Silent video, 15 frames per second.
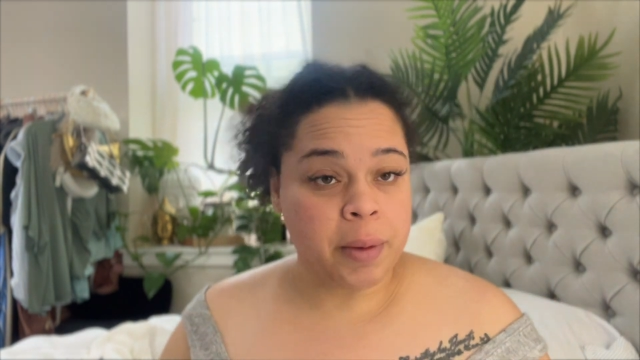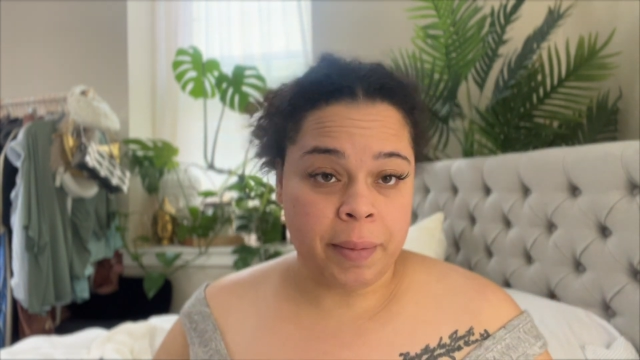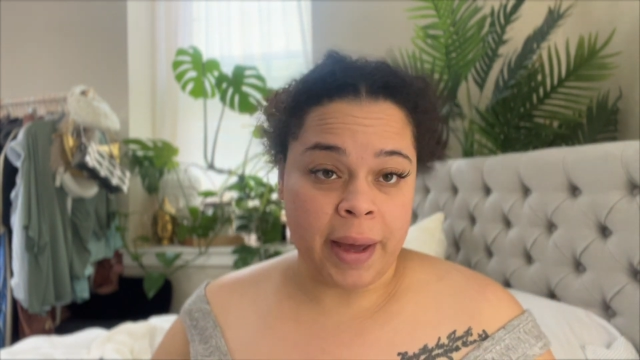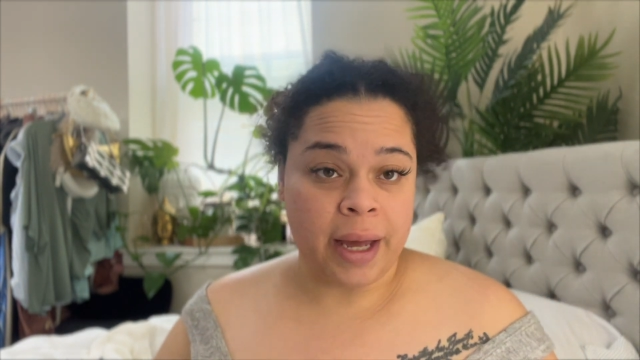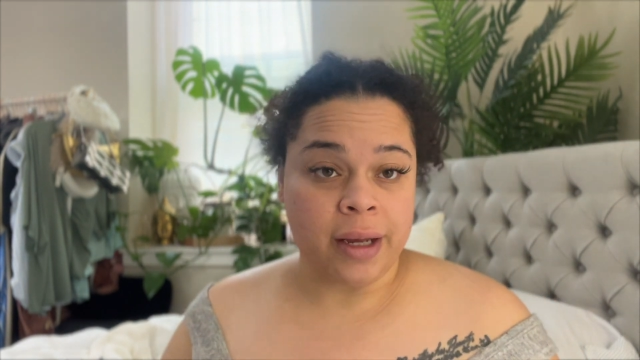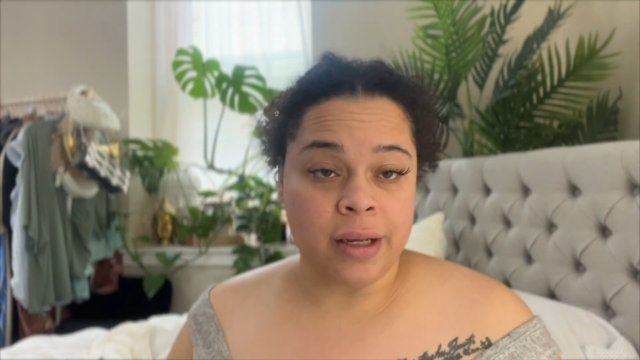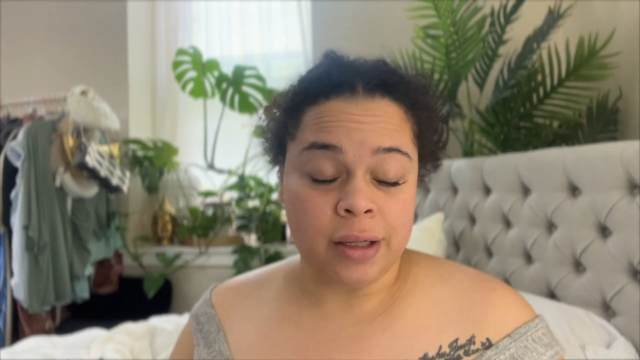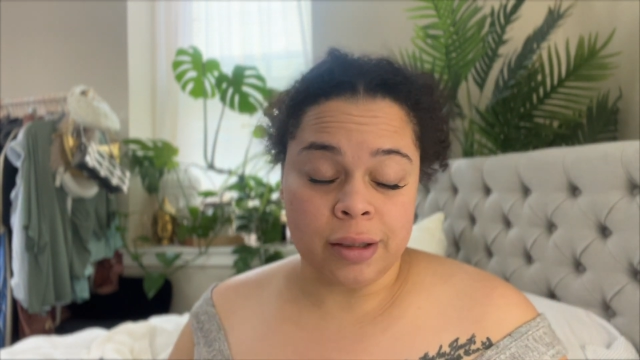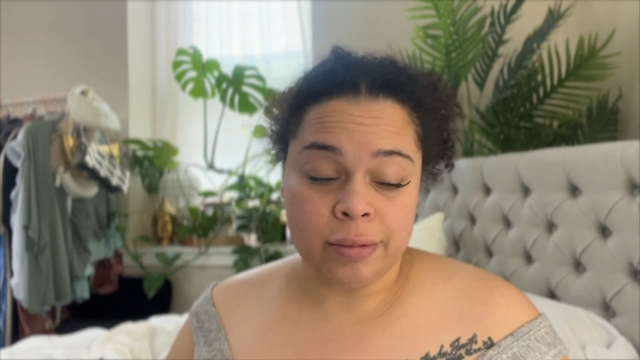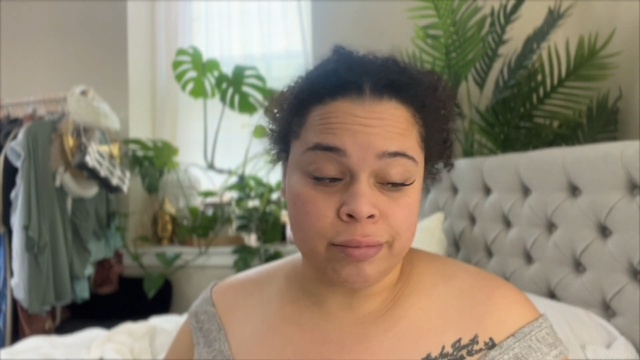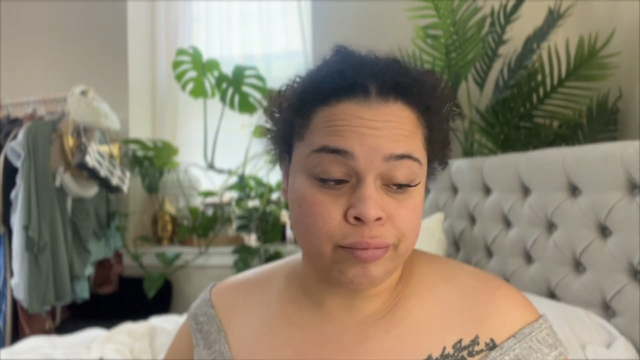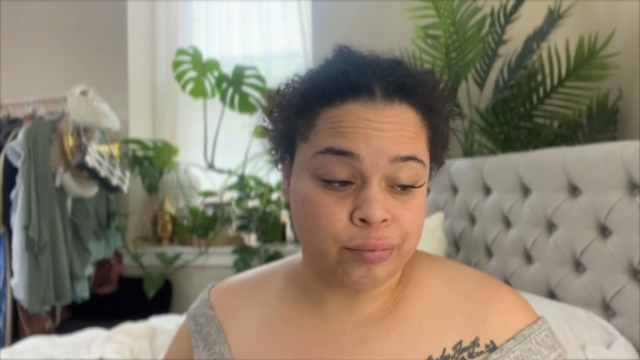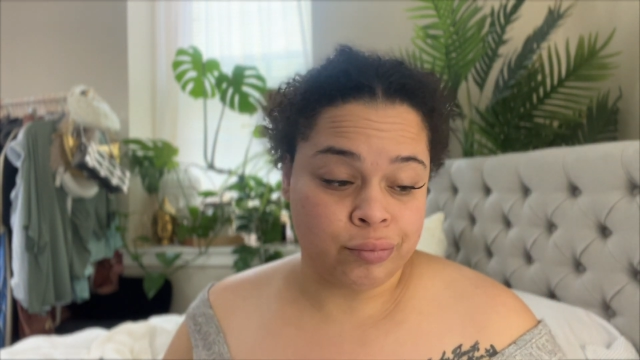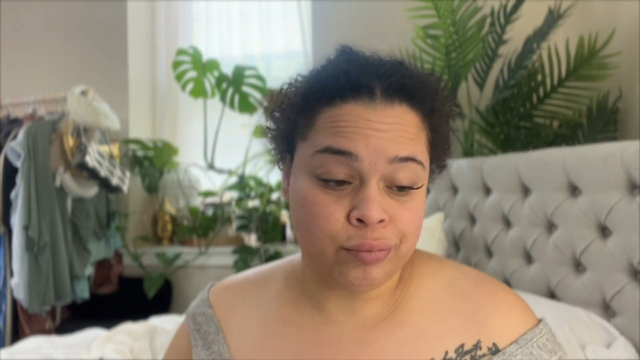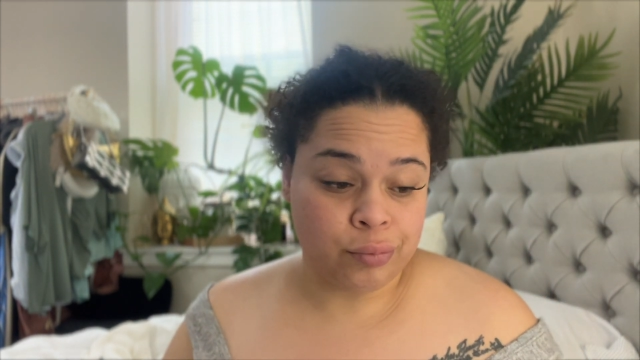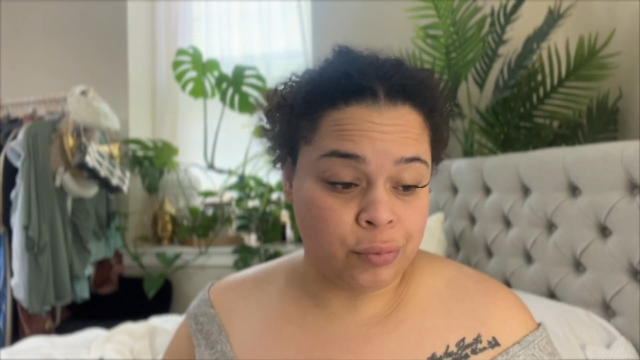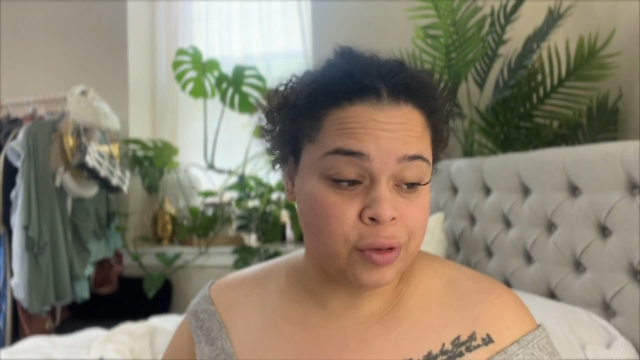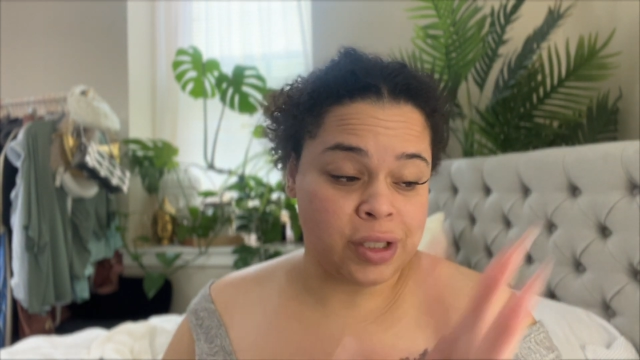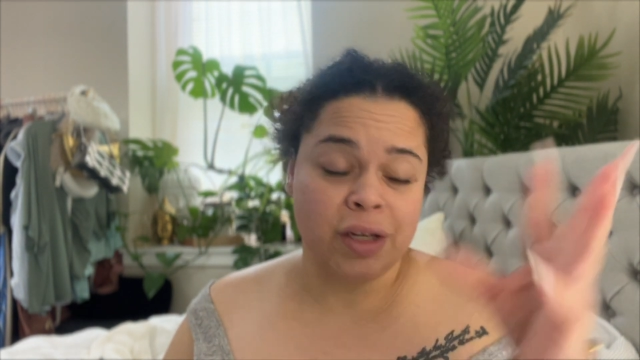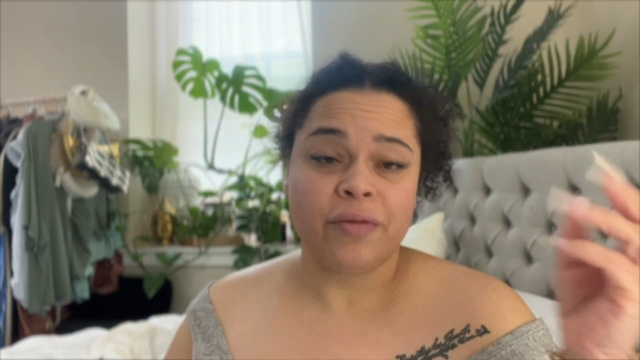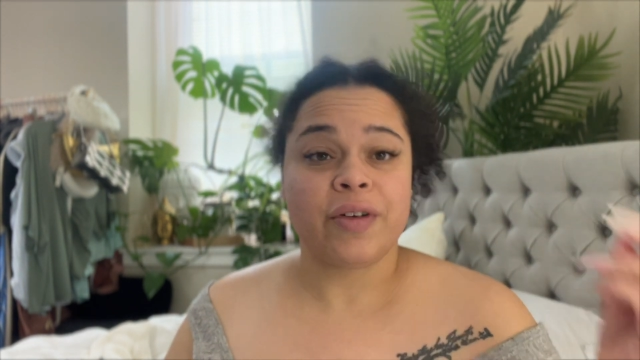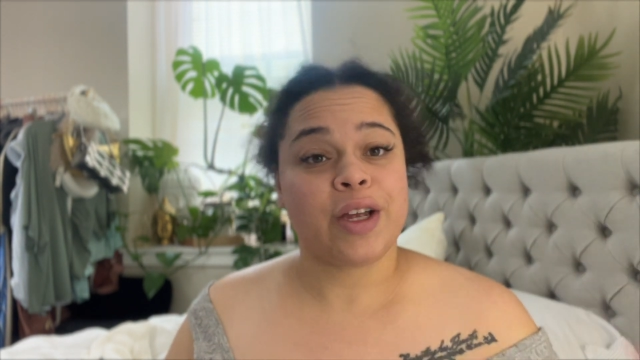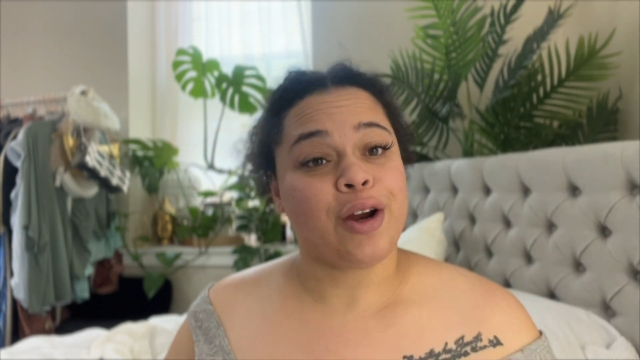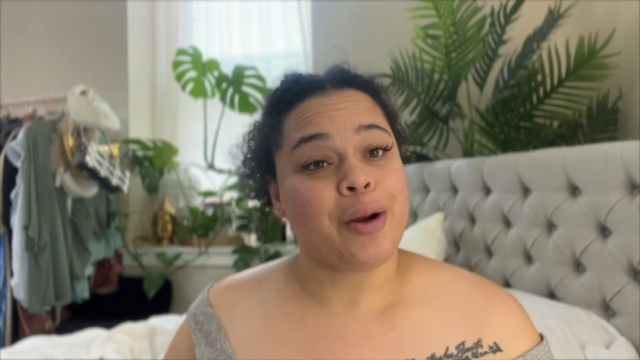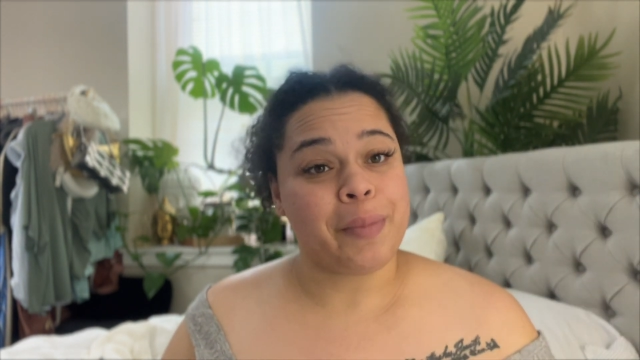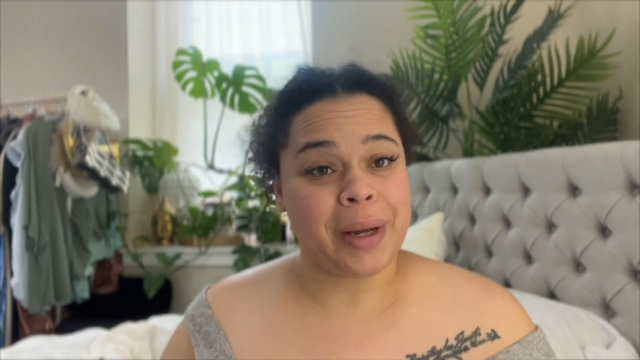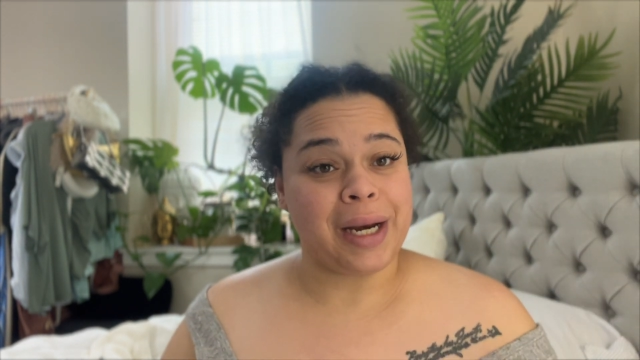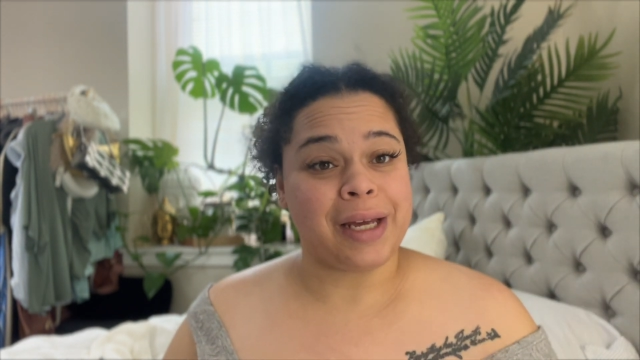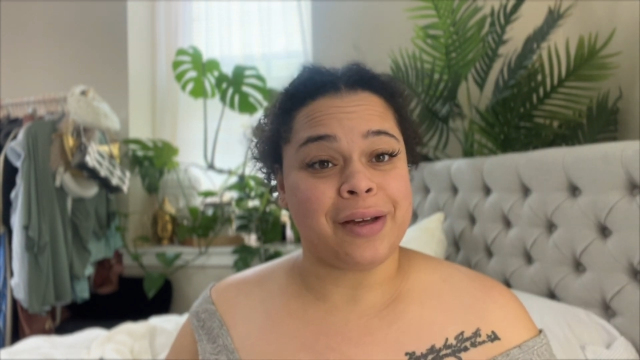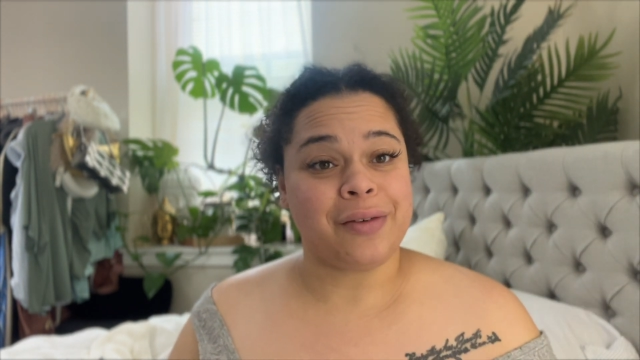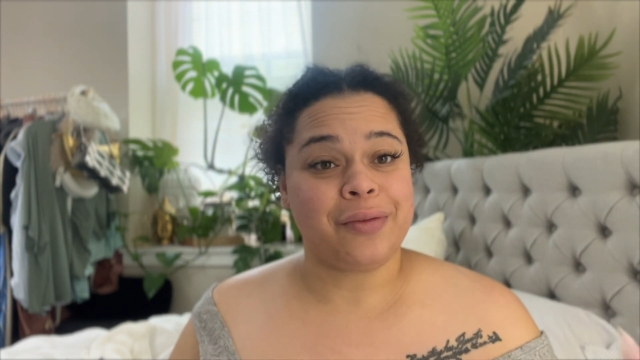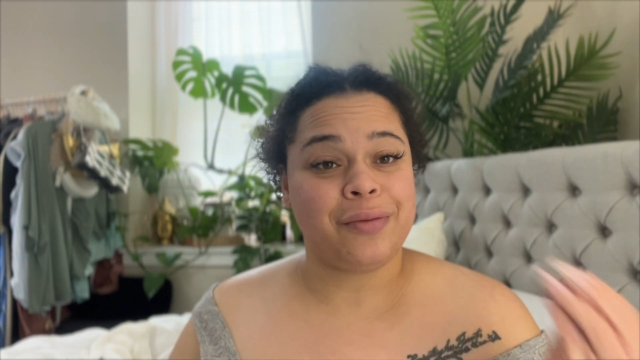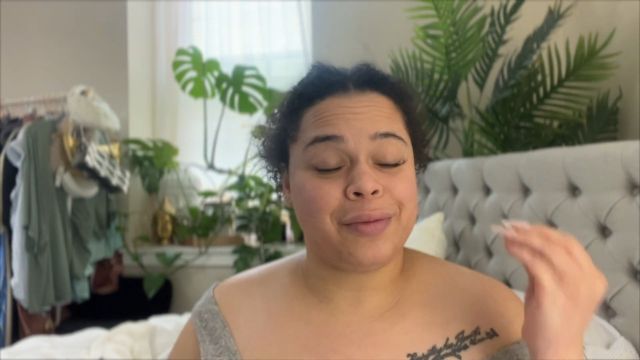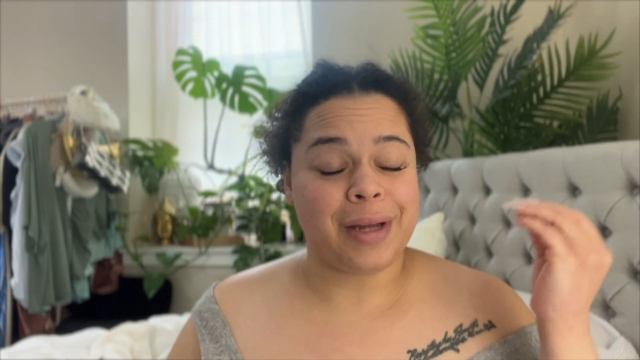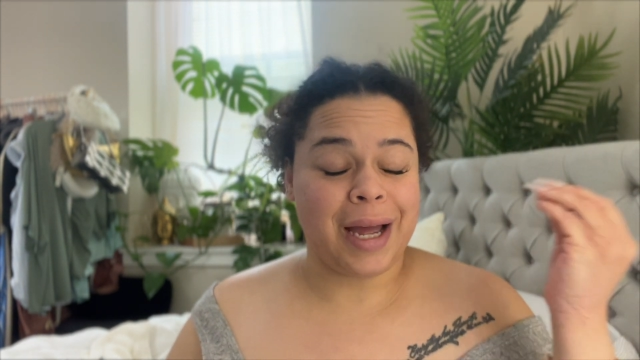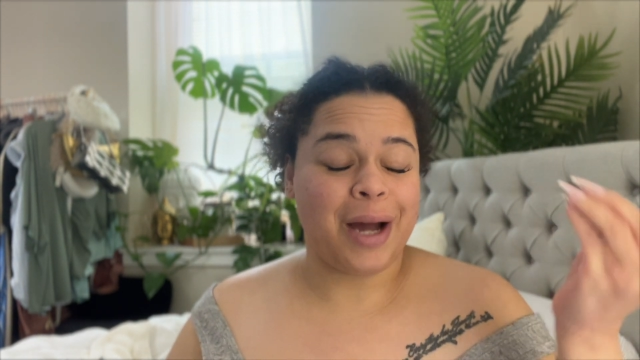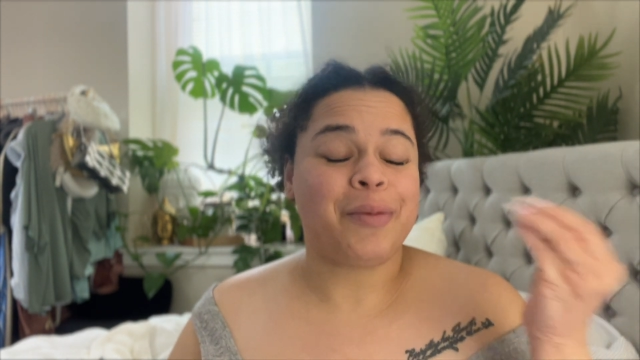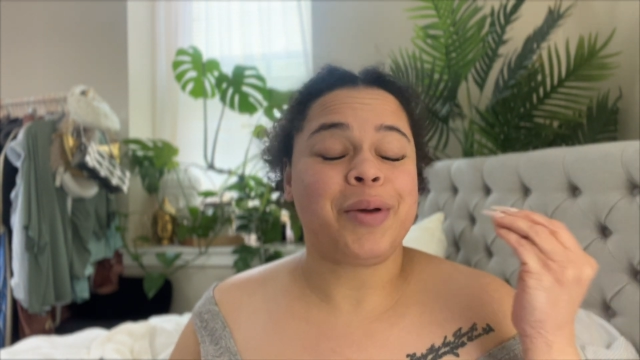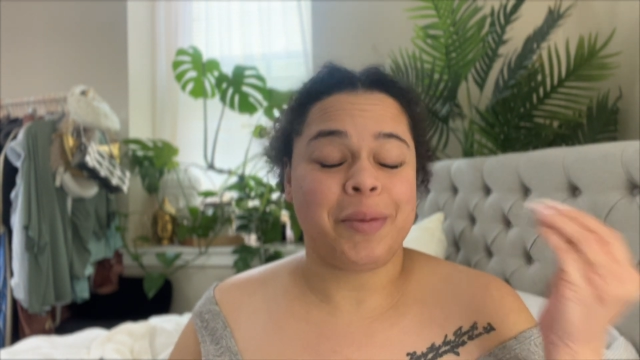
back once I figure out my life. I'll be